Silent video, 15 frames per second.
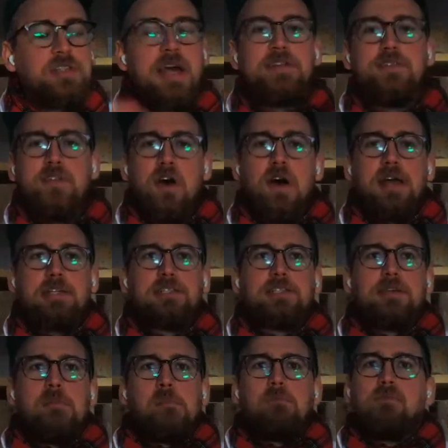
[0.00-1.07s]
that
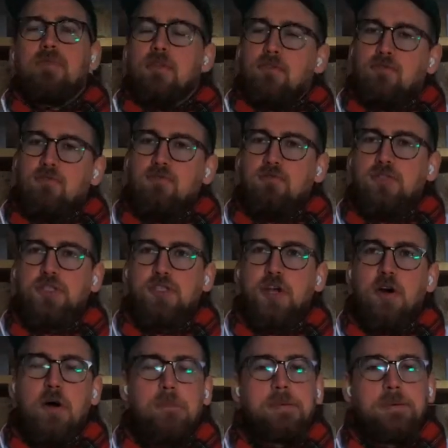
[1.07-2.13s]
nice full
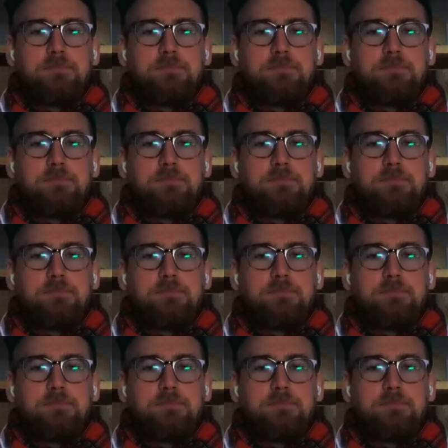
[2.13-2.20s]
stop